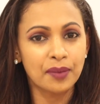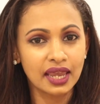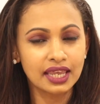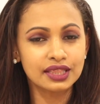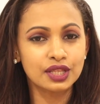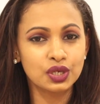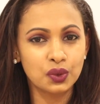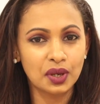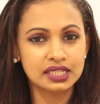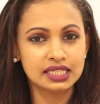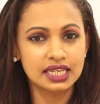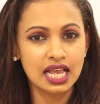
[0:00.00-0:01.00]
pegging the
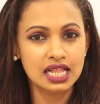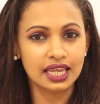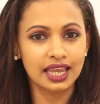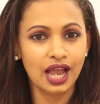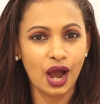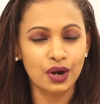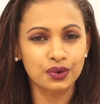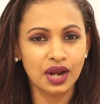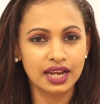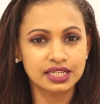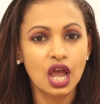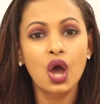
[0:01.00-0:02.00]
USD LKR
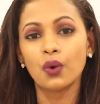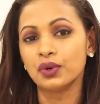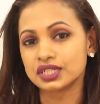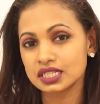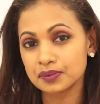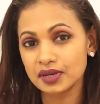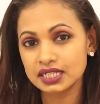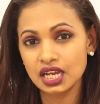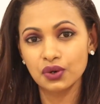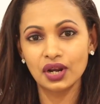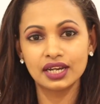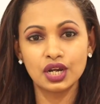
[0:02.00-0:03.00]
rate, which is
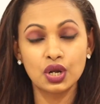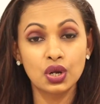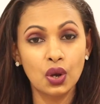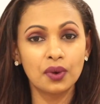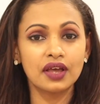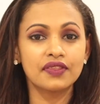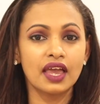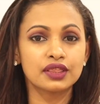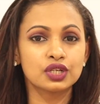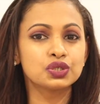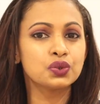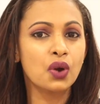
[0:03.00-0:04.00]
materially lower
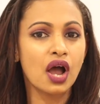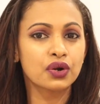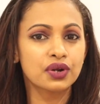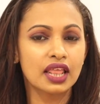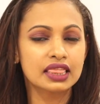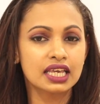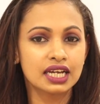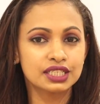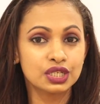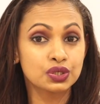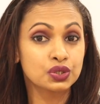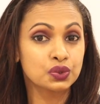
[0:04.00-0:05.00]
than the
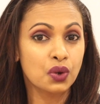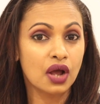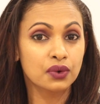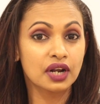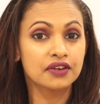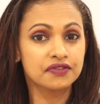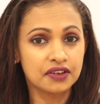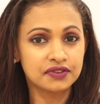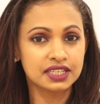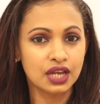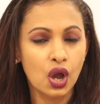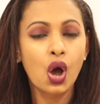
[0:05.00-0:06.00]
230 to
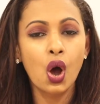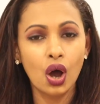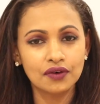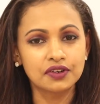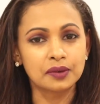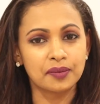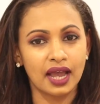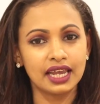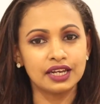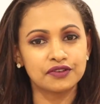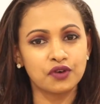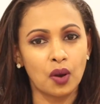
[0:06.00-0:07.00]
250 offered by
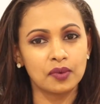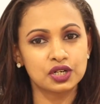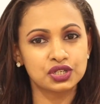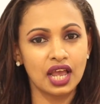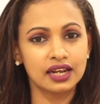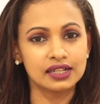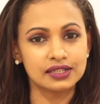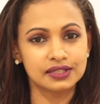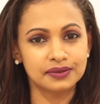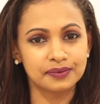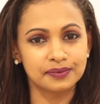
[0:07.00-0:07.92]
informal channels.